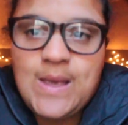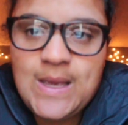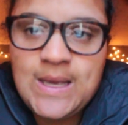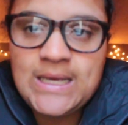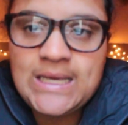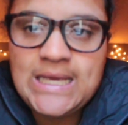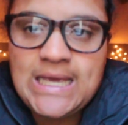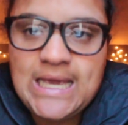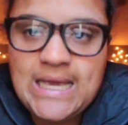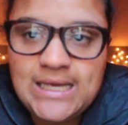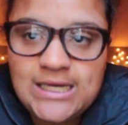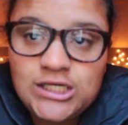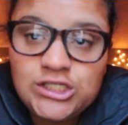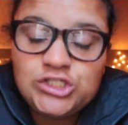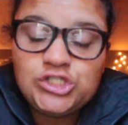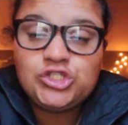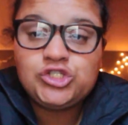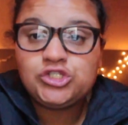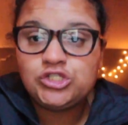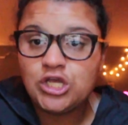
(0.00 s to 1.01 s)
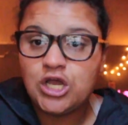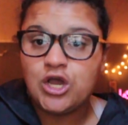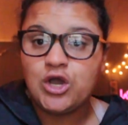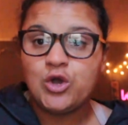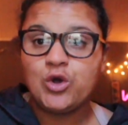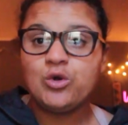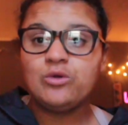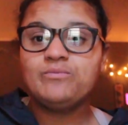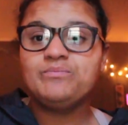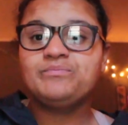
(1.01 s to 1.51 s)
Okay,
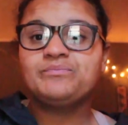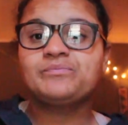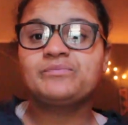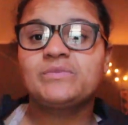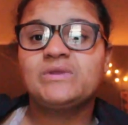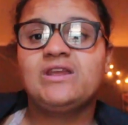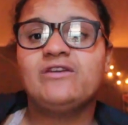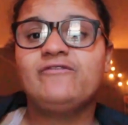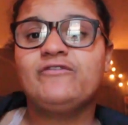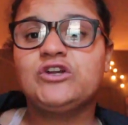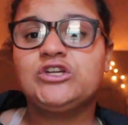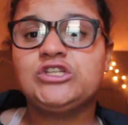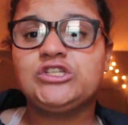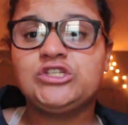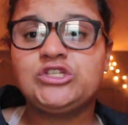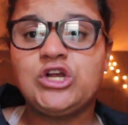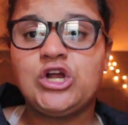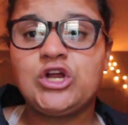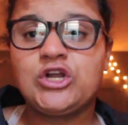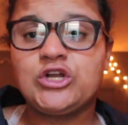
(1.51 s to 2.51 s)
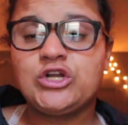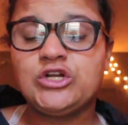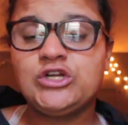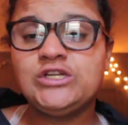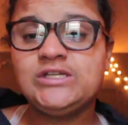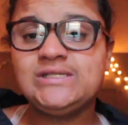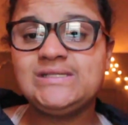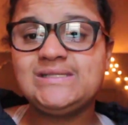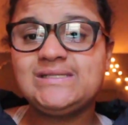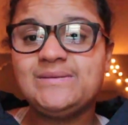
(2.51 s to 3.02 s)
so for
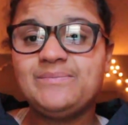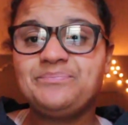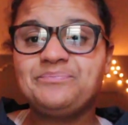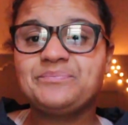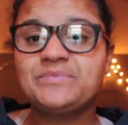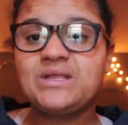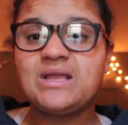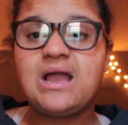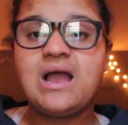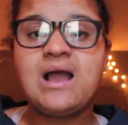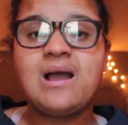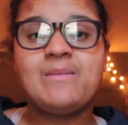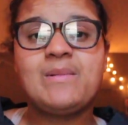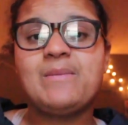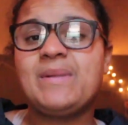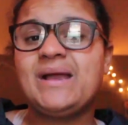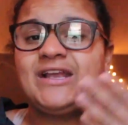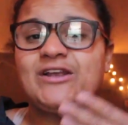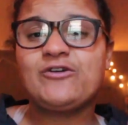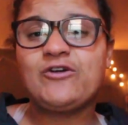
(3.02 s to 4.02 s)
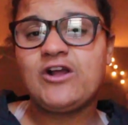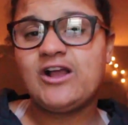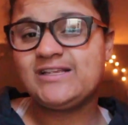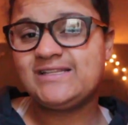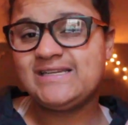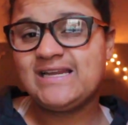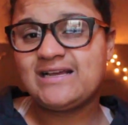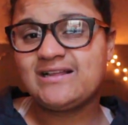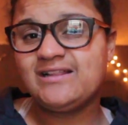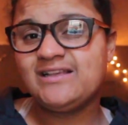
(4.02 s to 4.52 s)
starters, my
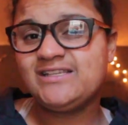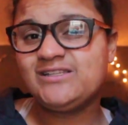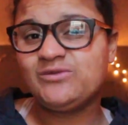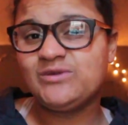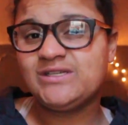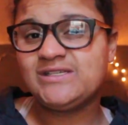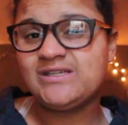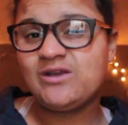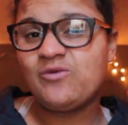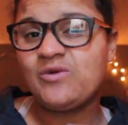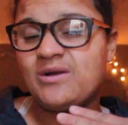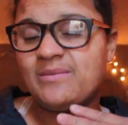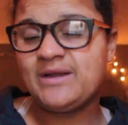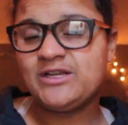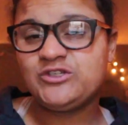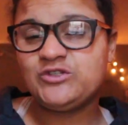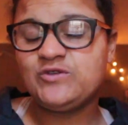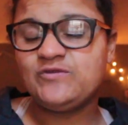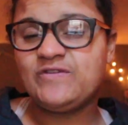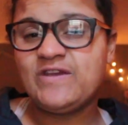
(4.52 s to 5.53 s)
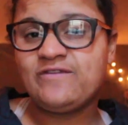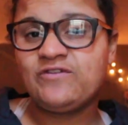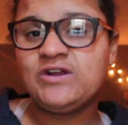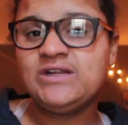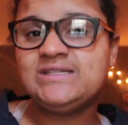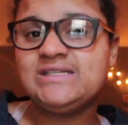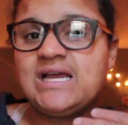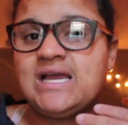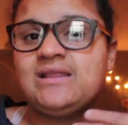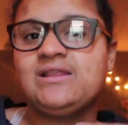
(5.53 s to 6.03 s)
cross necklace was one of my June
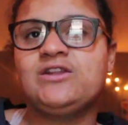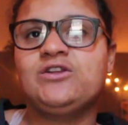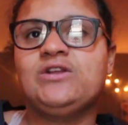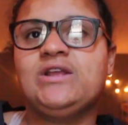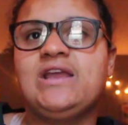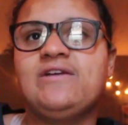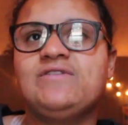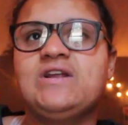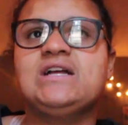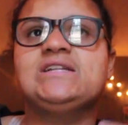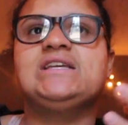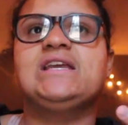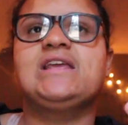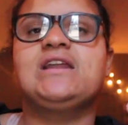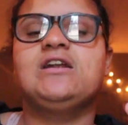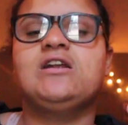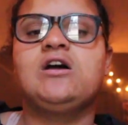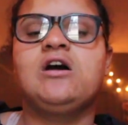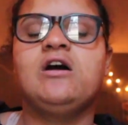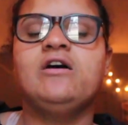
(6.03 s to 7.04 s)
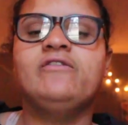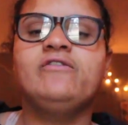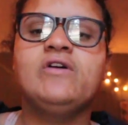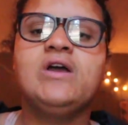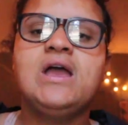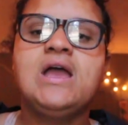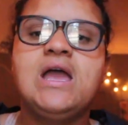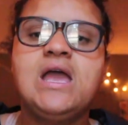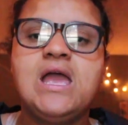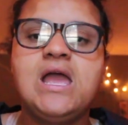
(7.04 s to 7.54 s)
favorites. I literally have not taken it
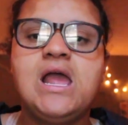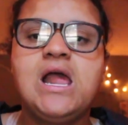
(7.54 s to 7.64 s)
off.